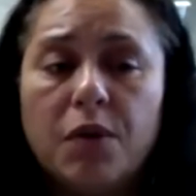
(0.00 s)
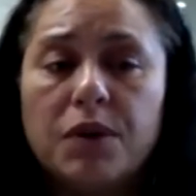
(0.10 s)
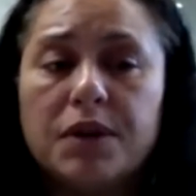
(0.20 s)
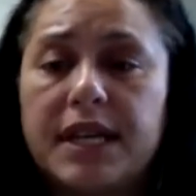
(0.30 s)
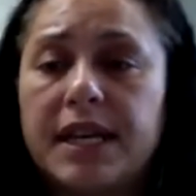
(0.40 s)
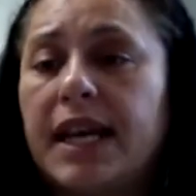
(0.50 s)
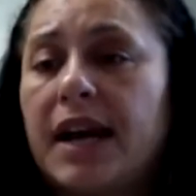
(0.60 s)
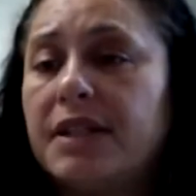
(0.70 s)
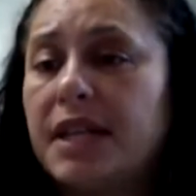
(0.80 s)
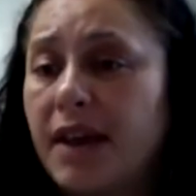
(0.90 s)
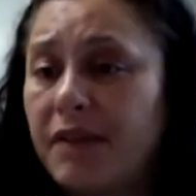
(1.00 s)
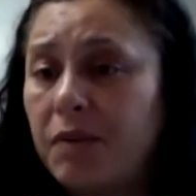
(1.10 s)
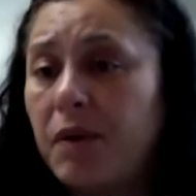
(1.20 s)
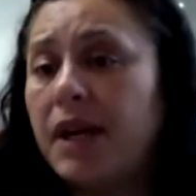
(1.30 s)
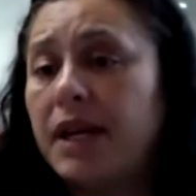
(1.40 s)
we're sending out to
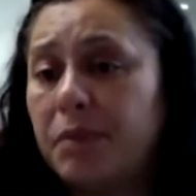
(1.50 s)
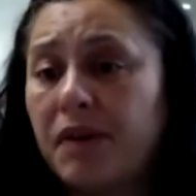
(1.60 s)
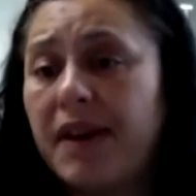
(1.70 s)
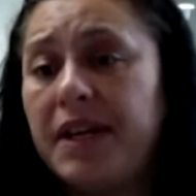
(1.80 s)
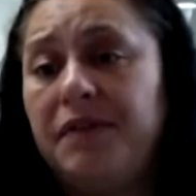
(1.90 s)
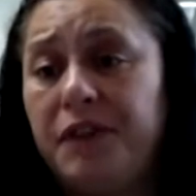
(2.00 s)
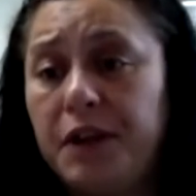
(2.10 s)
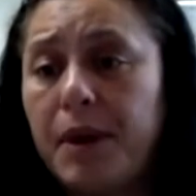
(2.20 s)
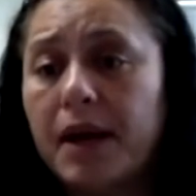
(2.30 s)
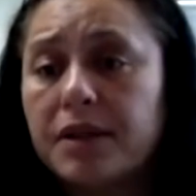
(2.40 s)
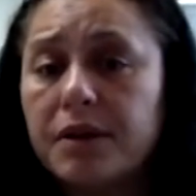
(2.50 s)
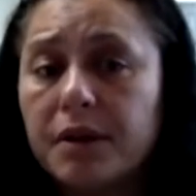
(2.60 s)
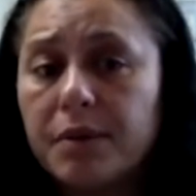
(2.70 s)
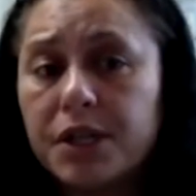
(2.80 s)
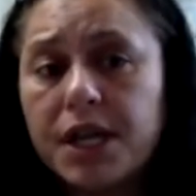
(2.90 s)
everyone and providing feedback to
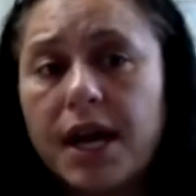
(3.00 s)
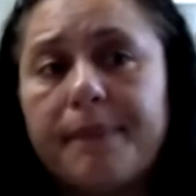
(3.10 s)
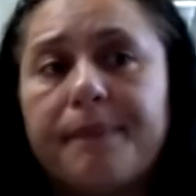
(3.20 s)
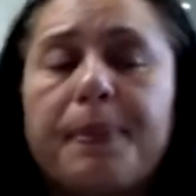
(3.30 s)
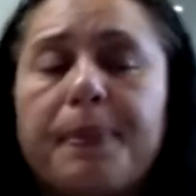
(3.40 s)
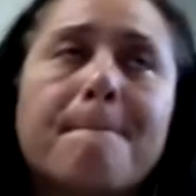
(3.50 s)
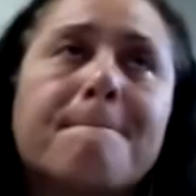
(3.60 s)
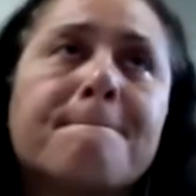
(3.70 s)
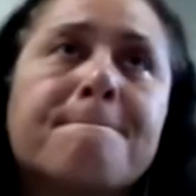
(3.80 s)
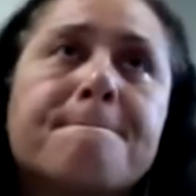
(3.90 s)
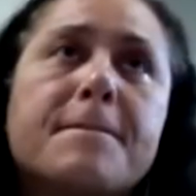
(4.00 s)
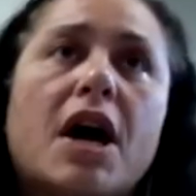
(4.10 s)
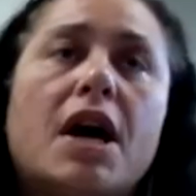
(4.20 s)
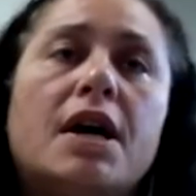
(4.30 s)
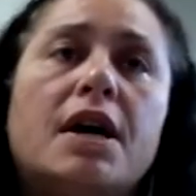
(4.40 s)
our workshop.
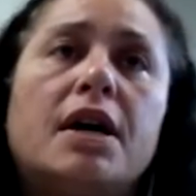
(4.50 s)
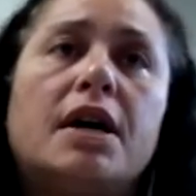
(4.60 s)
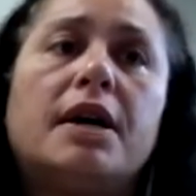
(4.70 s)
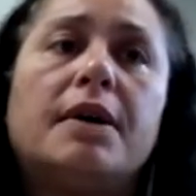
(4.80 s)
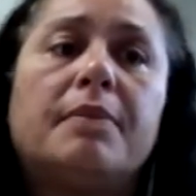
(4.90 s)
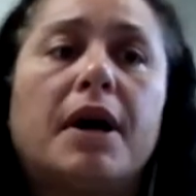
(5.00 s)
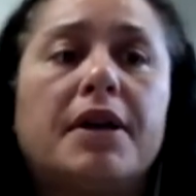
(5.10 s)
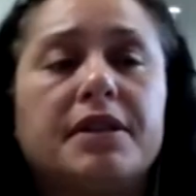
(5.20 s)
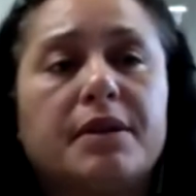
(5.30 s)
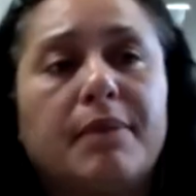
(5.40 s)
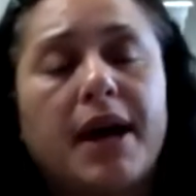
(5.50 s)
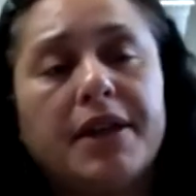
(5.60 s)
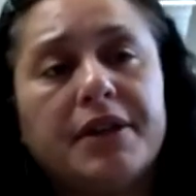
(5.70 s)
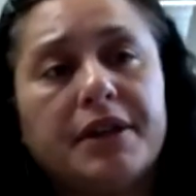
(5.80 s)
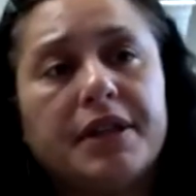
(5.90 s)
Um, uh, some
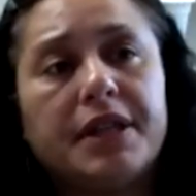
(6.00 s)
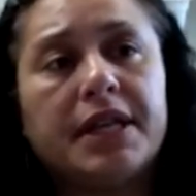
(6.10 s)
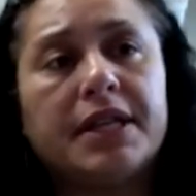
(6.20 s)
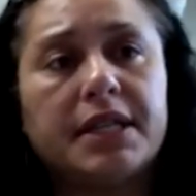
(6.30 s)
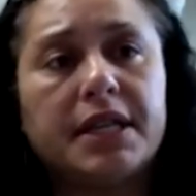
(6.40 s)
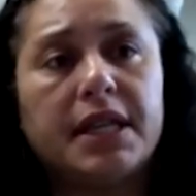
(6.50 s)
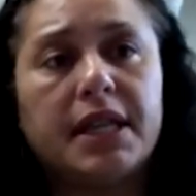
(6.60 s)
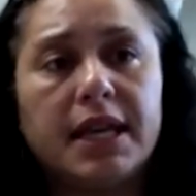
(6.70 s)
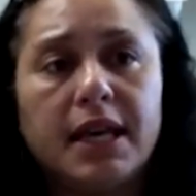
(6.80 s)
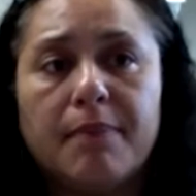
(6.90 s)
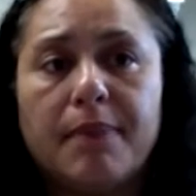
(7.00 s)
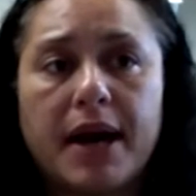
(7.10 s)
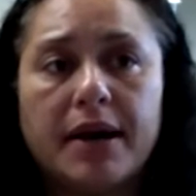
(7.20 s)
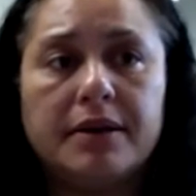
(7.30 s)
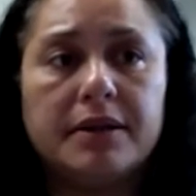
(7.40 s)
other things to think
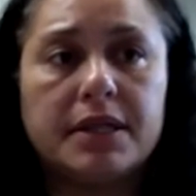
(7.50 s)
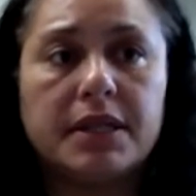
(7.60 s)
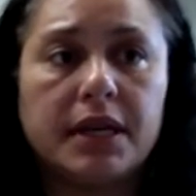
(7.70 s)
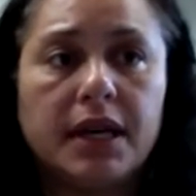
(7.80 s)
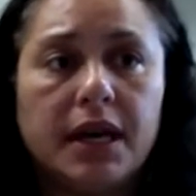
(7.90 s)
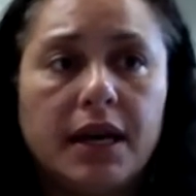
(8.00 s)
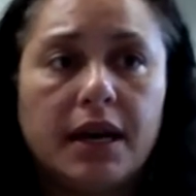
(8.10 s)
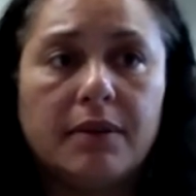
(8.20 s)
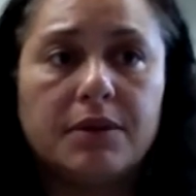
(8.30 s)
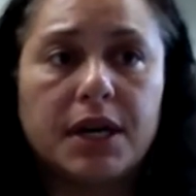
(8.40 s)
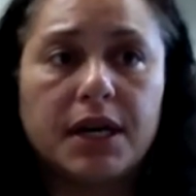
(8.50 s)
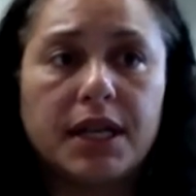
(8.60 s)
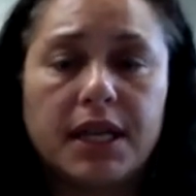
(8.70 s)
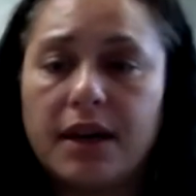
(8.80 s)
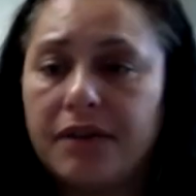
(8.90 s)
about. I'm trying to
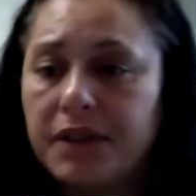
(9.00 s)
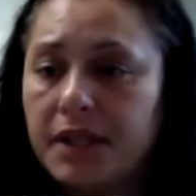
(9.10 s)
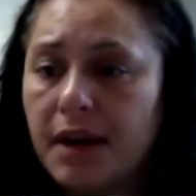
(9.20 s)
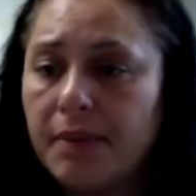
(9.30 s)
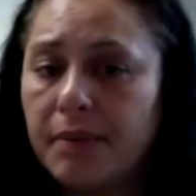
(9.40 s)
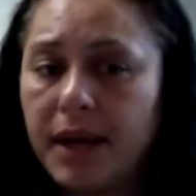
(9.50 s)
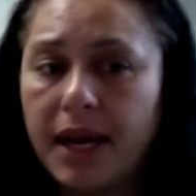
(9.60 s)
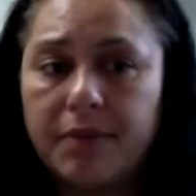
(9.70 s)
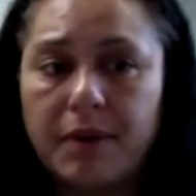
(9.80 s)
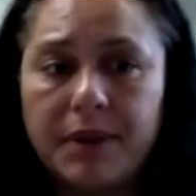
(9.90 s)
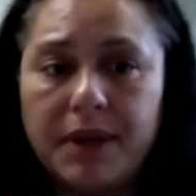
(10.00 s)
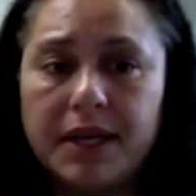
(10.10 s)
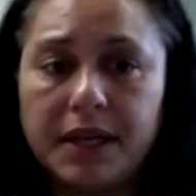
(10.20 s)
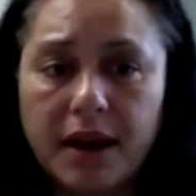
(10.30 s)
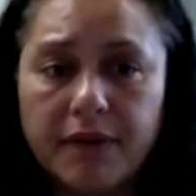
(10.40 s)
think off the top of my head what we
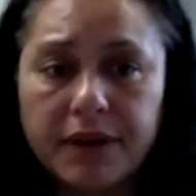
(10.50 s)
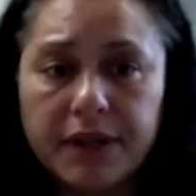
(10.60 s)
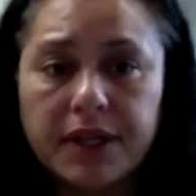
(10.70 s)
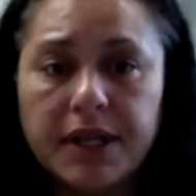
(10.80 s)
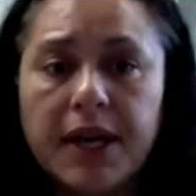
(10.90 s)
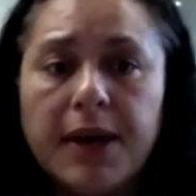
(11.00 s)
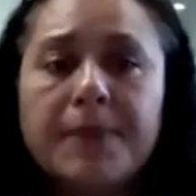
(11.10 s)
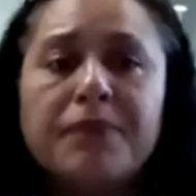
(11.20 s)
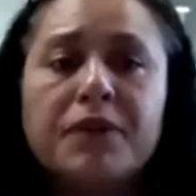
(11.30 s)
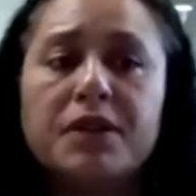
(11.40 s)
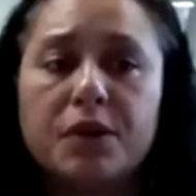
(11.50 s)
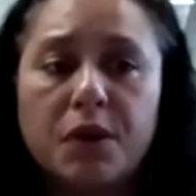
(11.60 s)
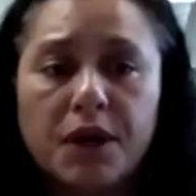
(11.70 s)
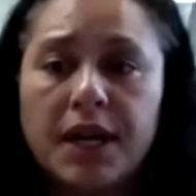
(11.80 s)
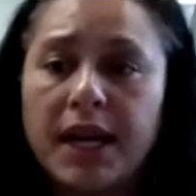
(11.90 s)
had covered. So
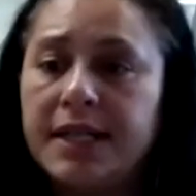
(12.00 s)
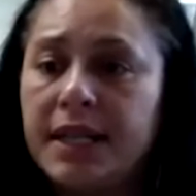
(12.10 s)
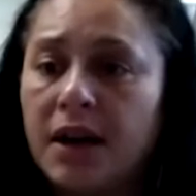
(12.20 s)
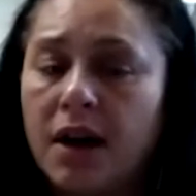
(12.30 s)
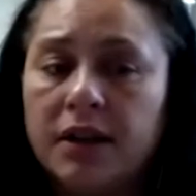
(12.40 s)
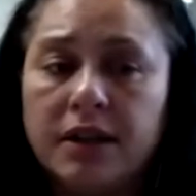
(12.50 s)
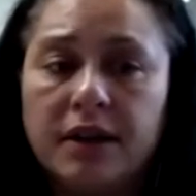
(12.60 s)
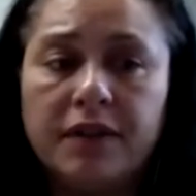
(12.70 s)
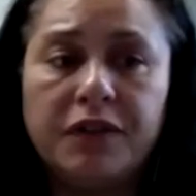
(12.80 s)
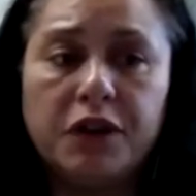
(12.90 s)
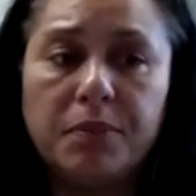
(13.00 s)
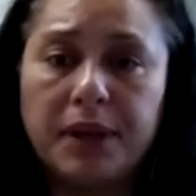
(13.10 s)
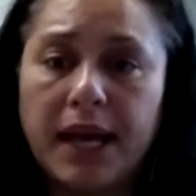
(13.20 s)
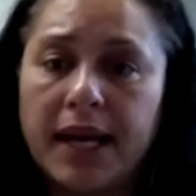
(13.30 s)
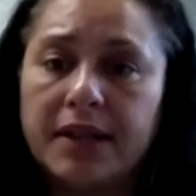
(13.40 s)
organizing all of your
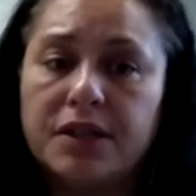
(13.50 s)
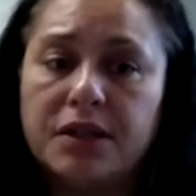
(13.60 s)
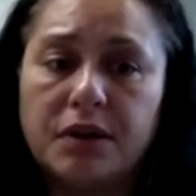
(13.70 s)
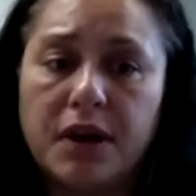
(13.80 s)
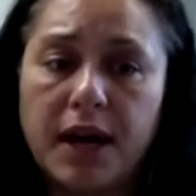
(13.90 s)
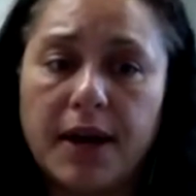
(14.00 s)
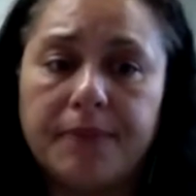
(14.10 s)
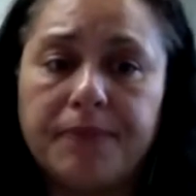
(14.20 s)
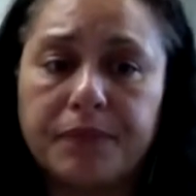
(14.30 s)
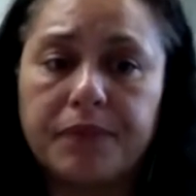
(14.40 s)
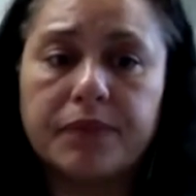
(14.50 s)
plants. So um,